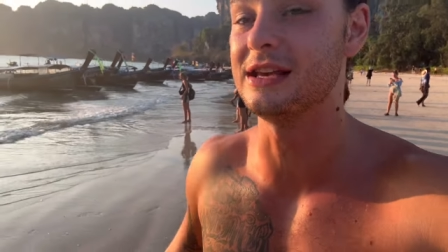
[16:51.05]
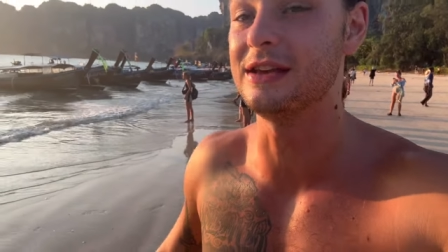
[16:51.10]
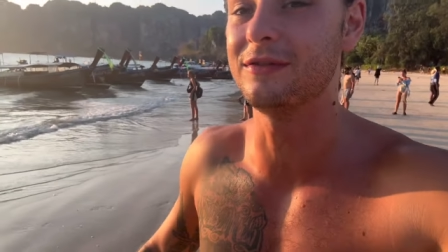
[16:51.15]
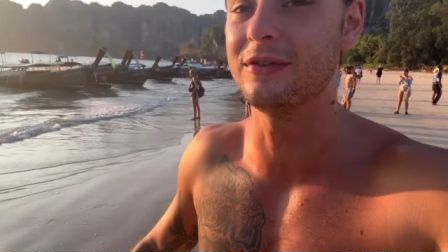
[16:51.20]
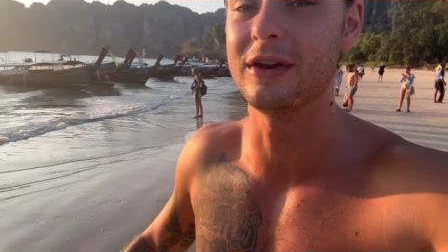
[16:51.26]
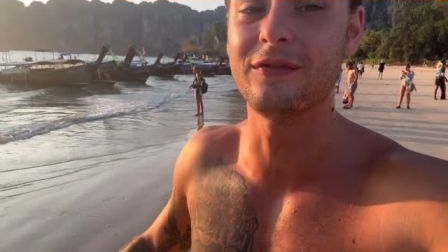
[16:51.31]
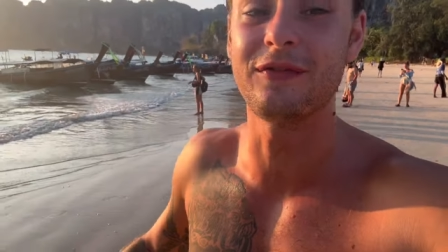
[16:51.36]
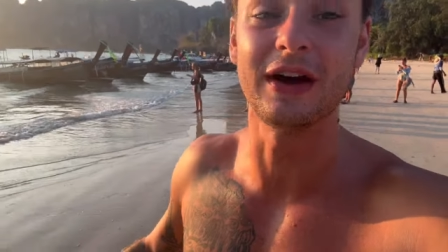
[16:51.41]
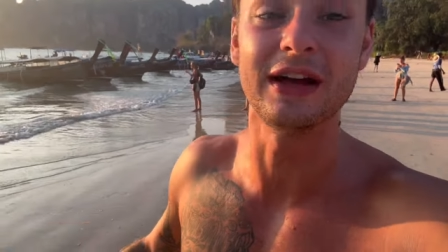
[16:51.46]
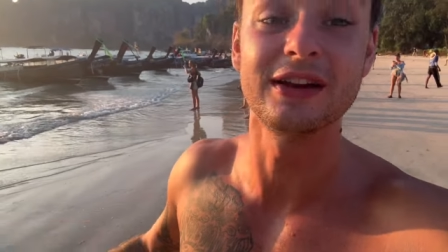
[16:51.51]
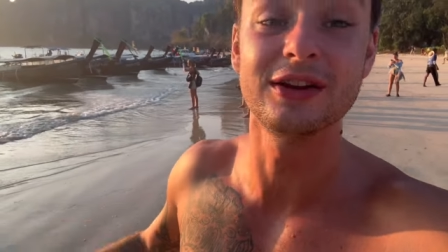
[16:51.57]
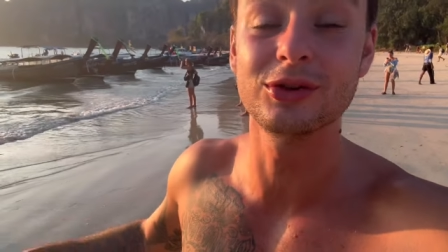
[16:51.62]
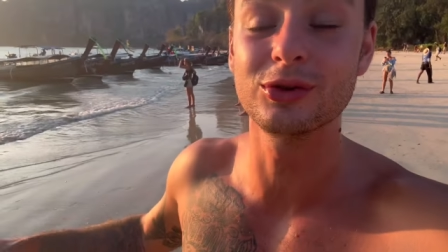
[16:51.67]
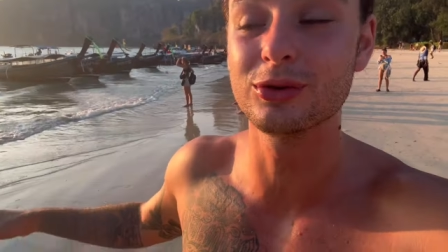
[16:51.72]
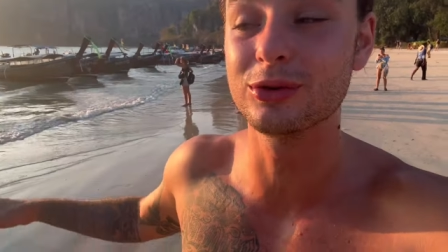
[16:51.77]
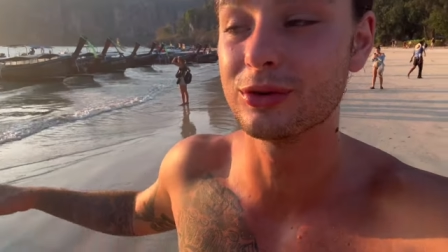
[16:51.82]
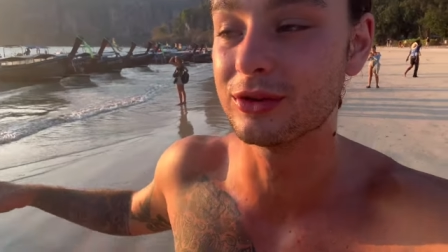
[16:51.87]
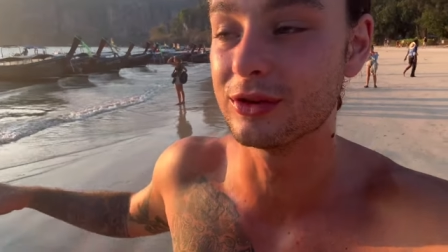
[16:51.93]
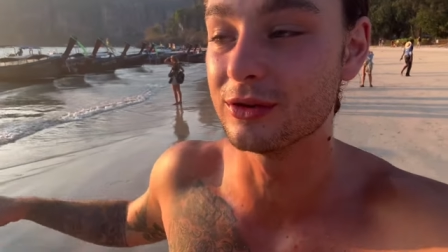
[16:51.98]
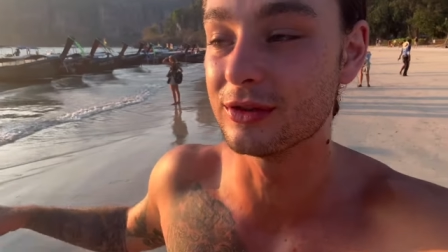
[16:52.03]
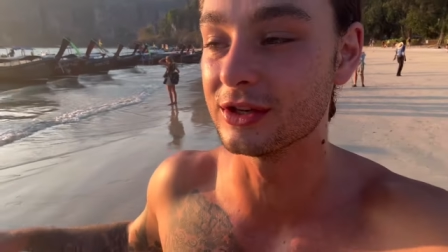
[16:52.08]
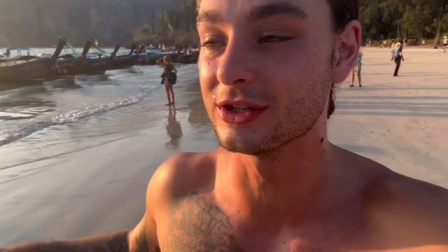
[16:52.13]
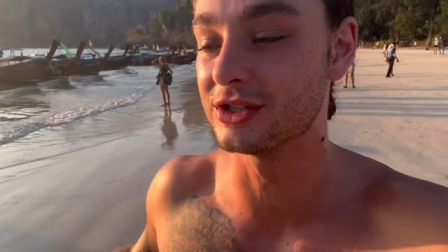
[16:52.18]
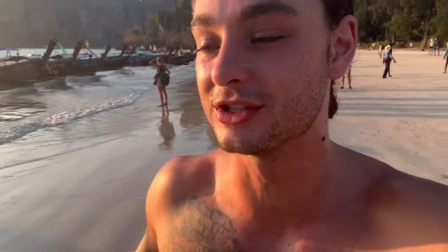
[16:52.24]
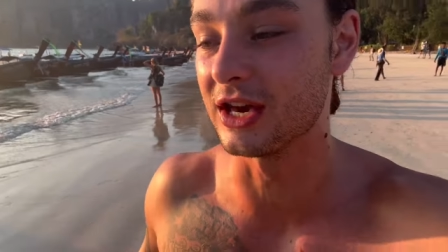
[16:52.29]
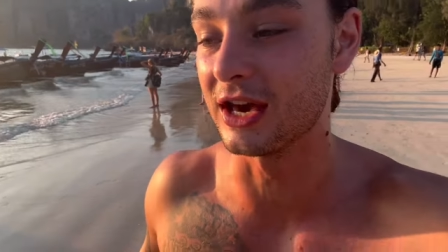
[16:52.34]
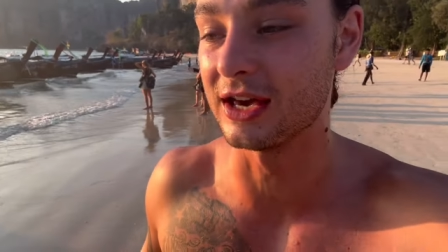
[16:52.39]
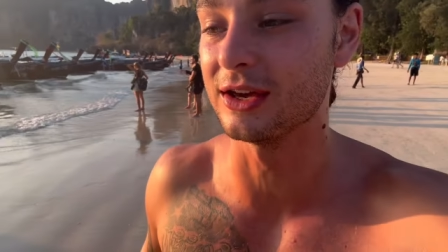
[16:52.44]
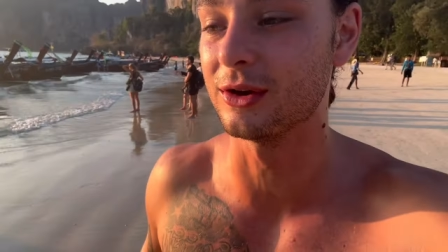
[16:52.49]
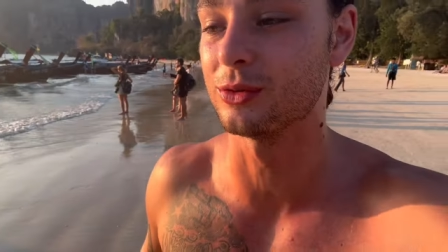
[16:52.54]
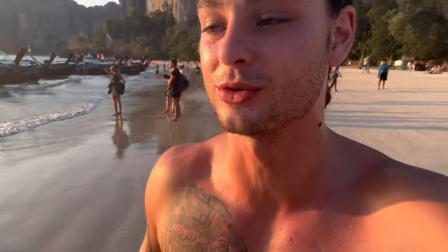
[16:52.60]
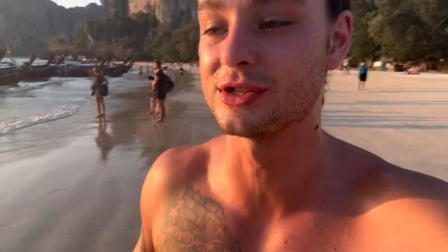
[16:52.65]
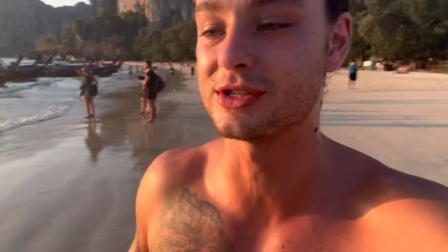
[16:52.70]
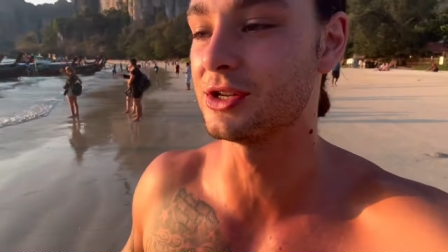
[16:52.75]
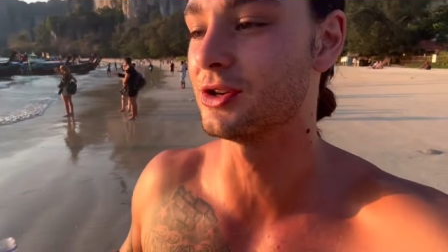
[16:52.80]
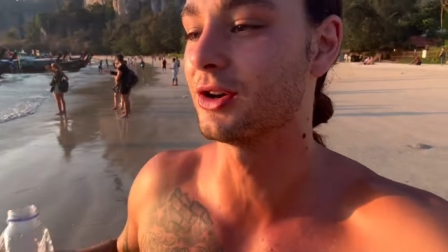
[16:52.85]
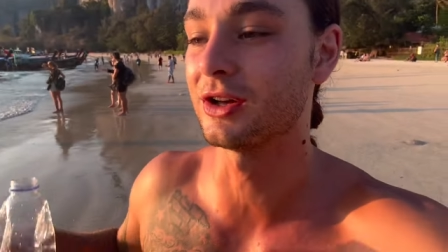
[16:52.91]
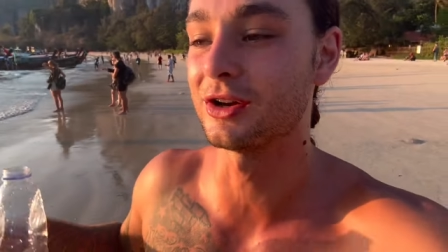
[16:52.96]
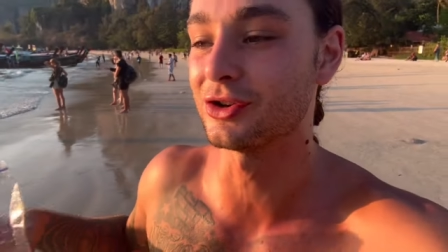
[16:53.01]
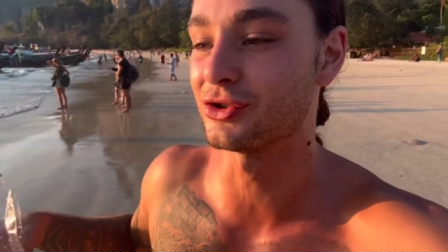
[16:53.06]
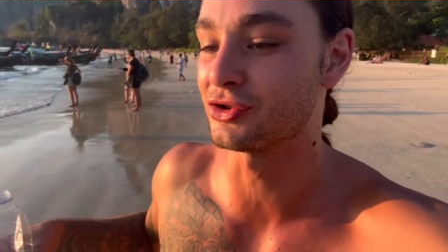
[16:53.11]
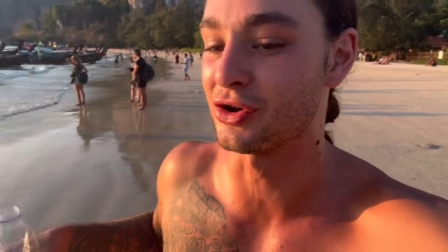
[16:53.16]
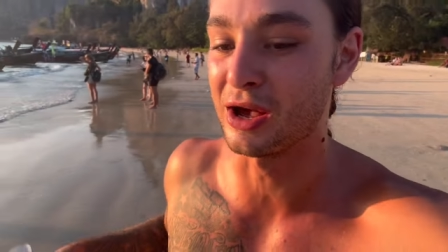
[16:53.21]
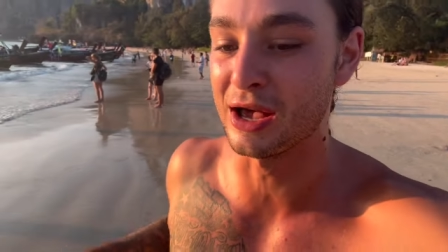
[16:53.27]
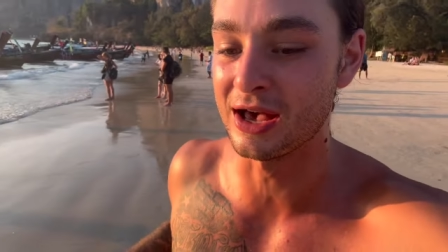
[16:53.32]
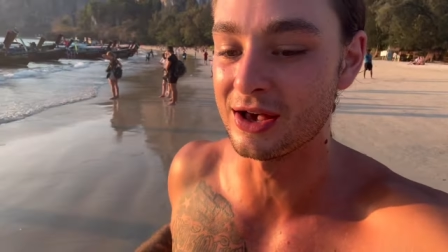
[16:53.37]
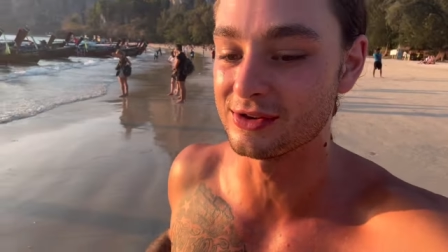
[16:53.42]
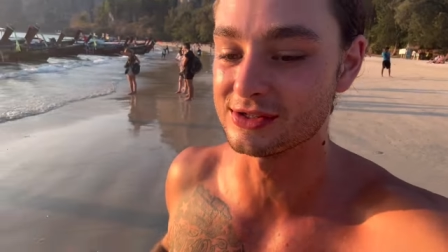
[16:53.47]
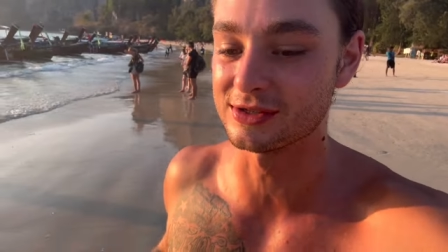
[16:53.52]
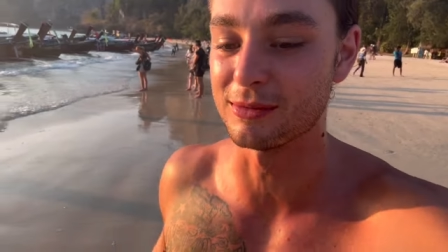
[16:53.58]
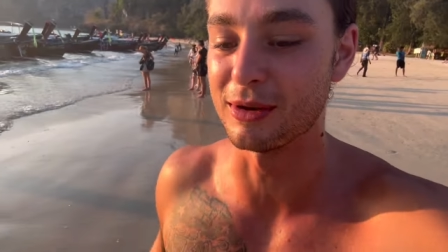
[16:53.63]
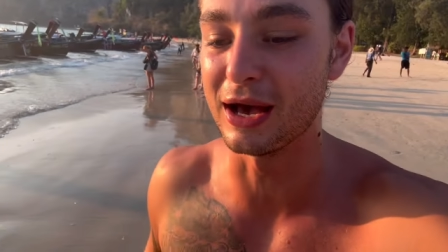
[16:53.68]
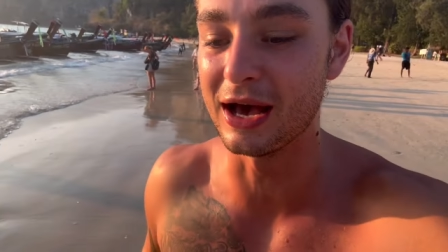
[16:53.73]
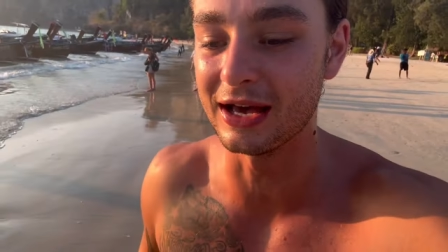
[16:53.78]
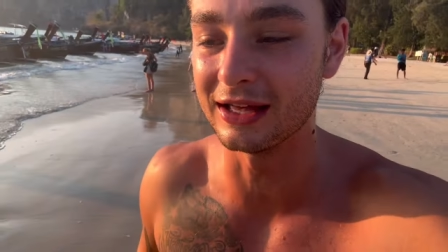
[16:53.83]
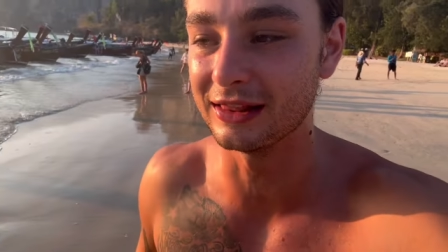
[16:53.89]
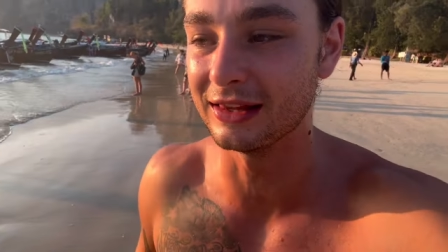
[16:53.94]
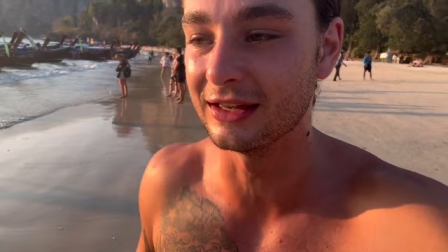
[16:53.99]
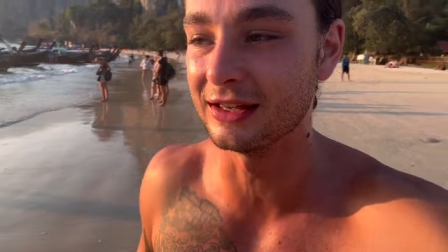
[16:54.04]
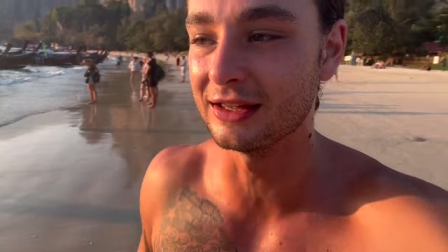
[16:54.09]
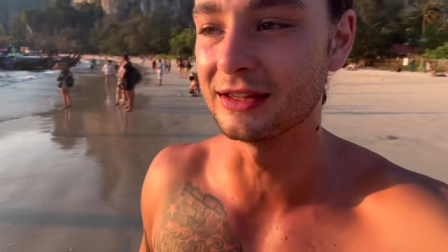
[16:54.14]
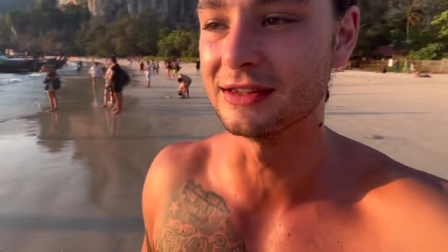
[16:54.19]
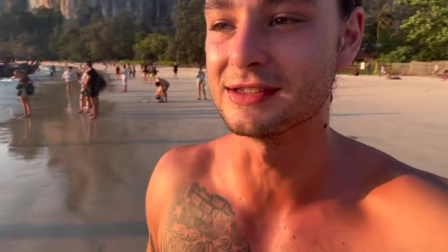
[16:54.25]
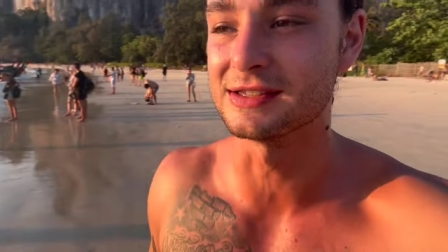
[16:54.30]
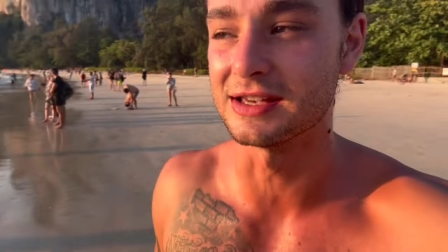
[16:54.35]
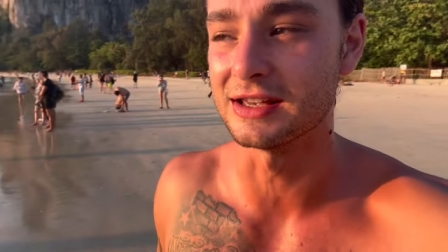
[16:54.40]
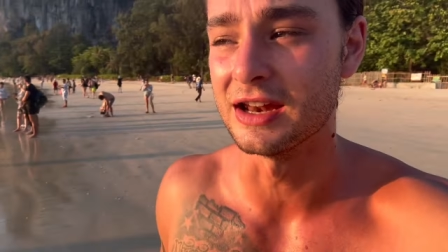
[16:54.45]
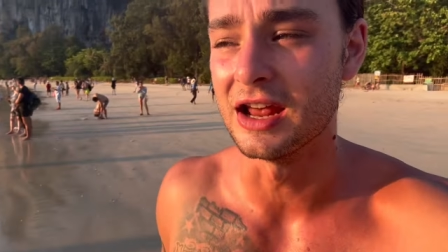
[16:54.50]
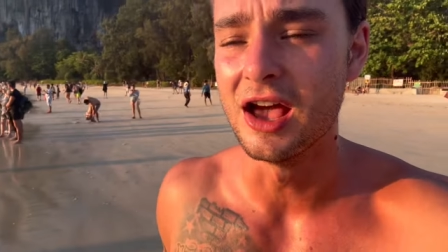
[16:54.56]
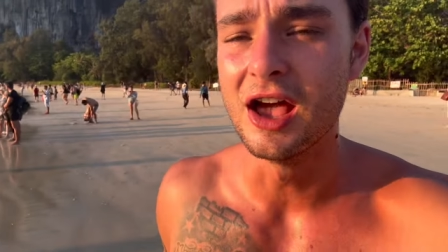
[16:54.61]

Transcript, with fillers: Even if I do do the shake, we're still gonna try out some islands and